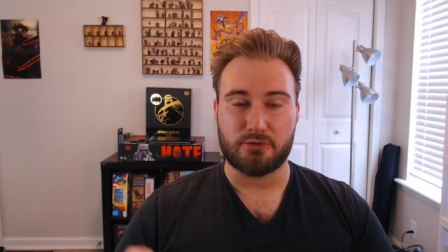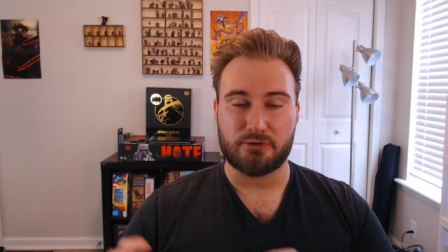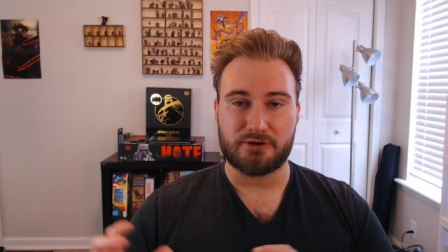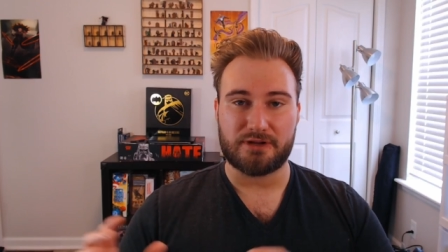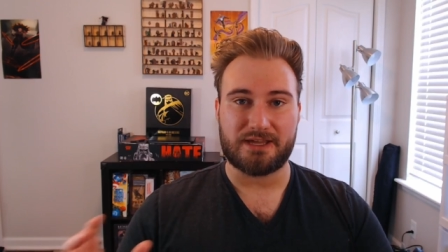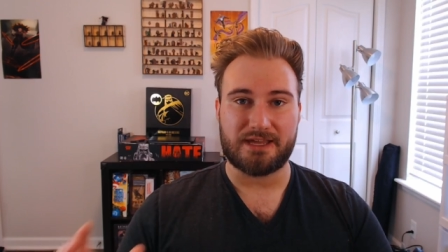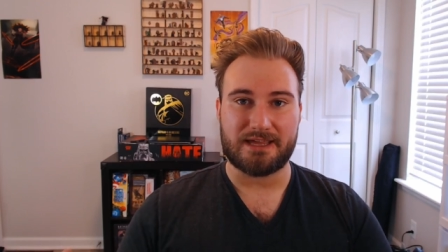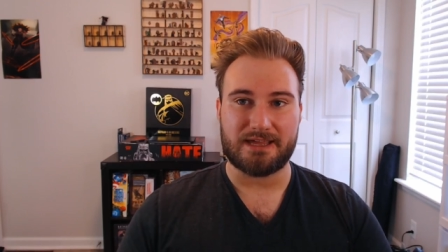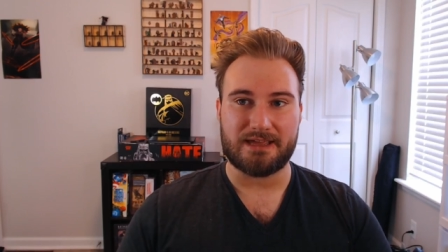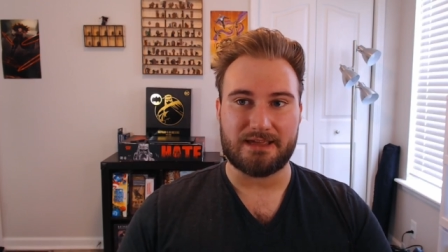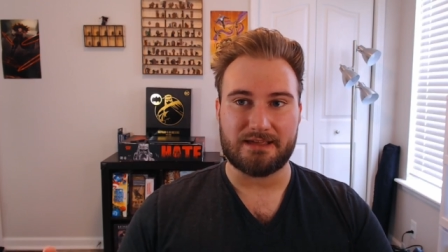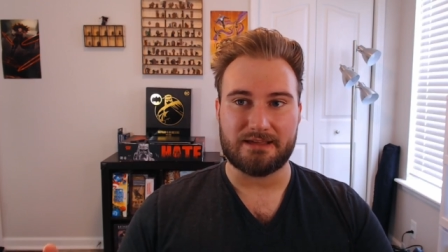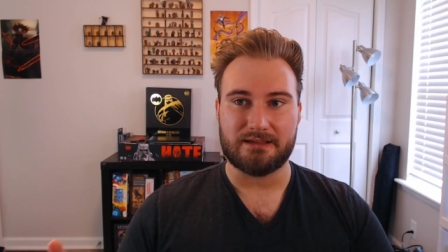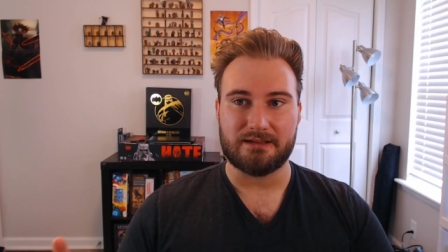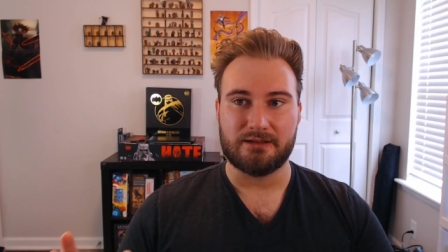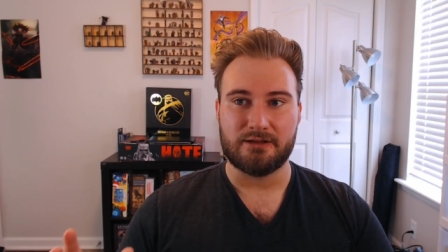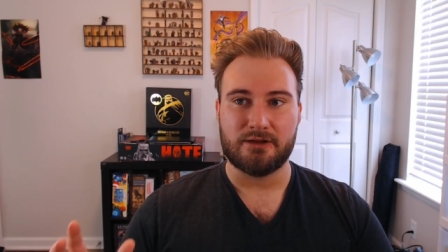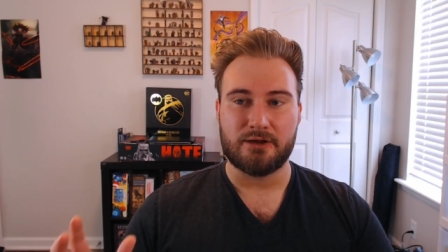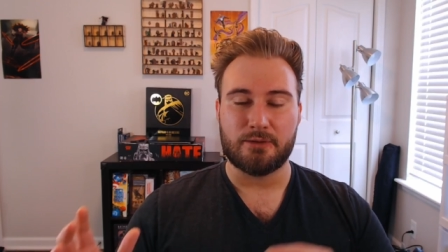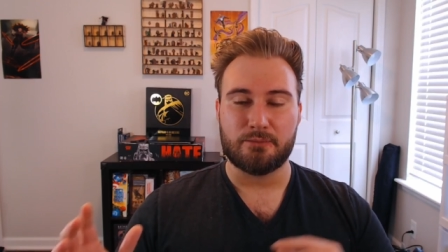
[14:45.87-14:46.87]
King
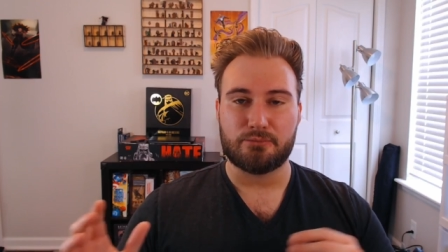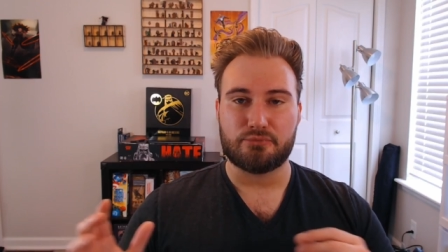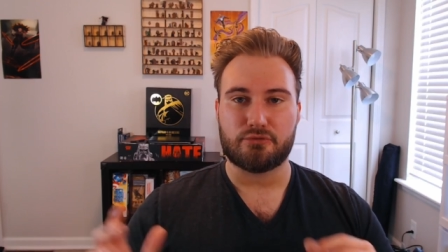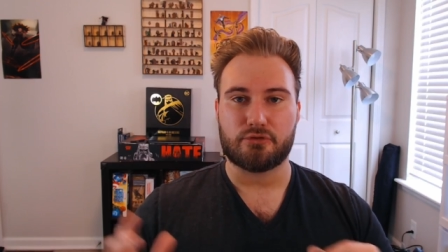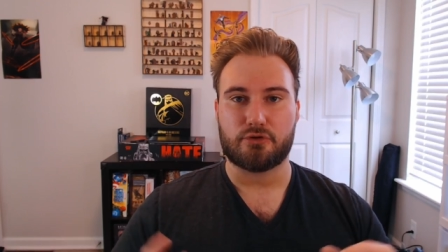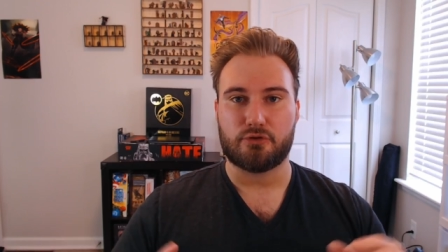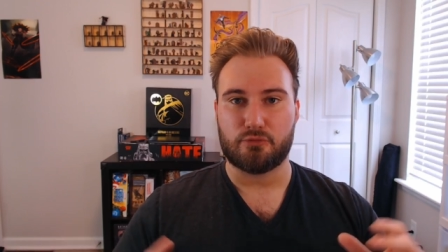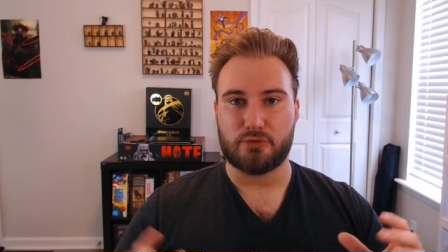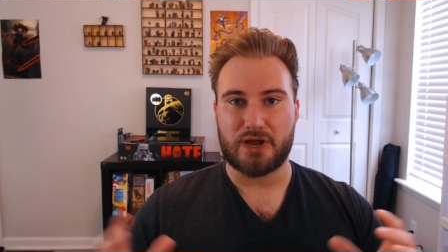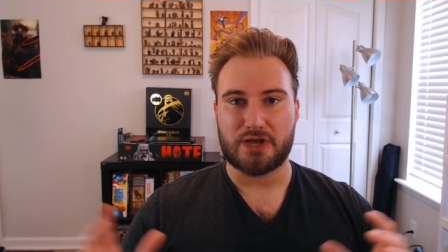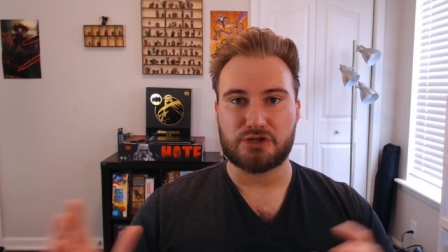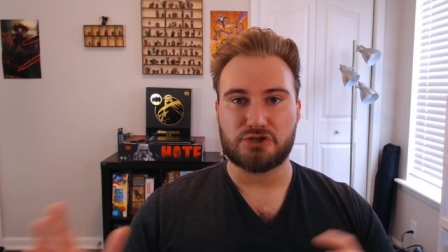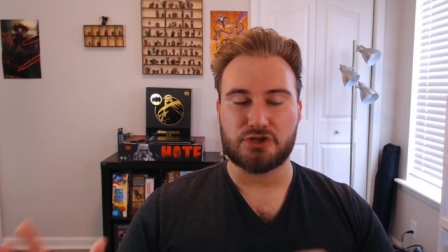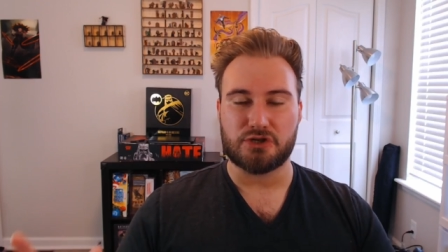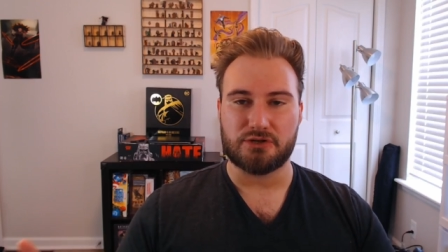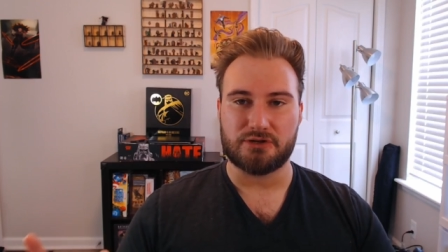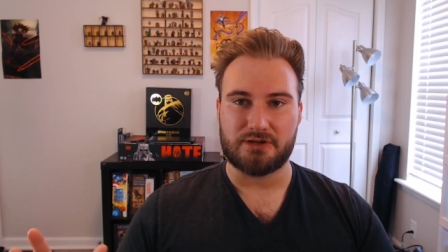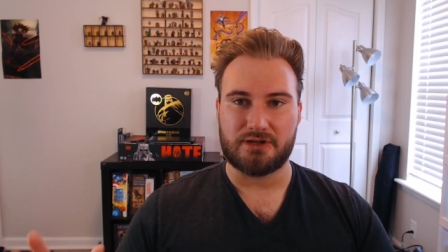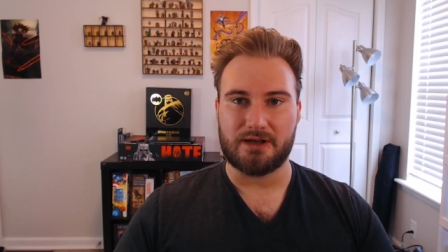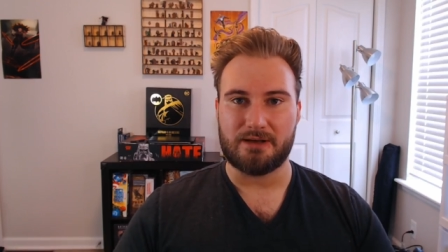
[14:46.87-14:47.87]
progression
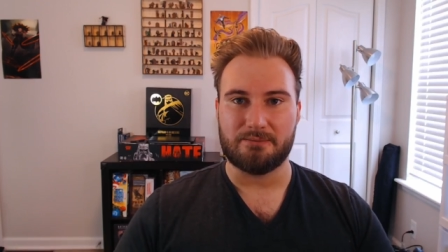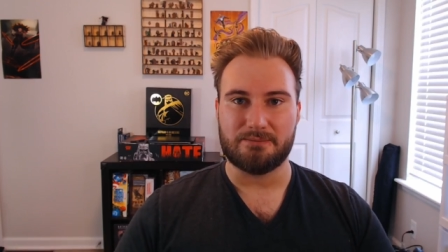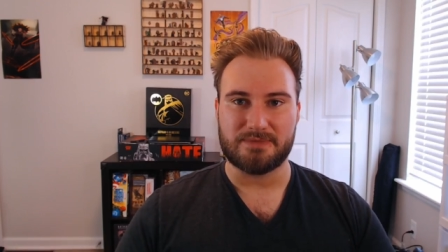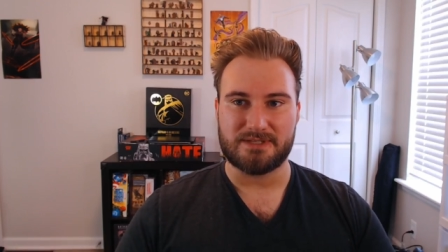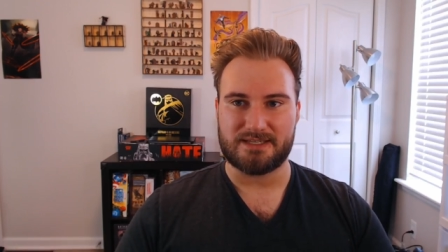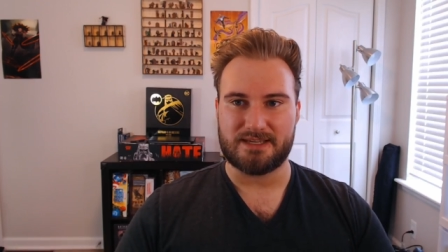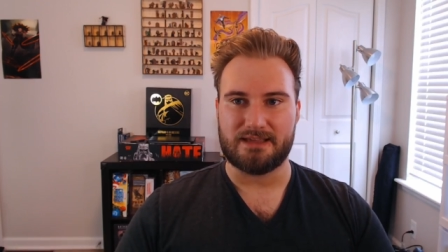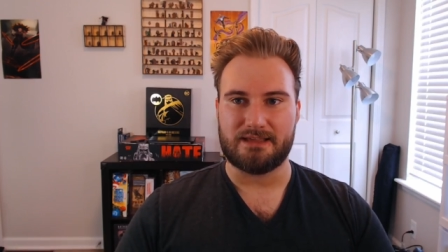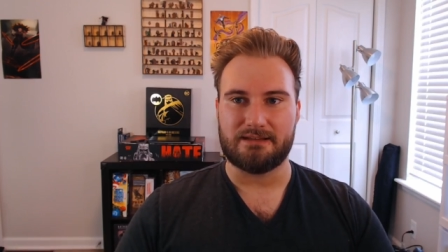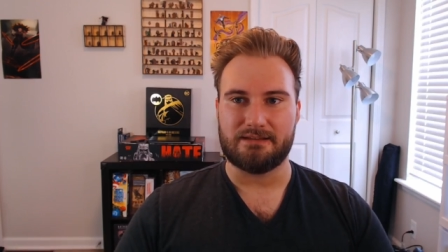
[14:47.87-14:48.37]
comes in.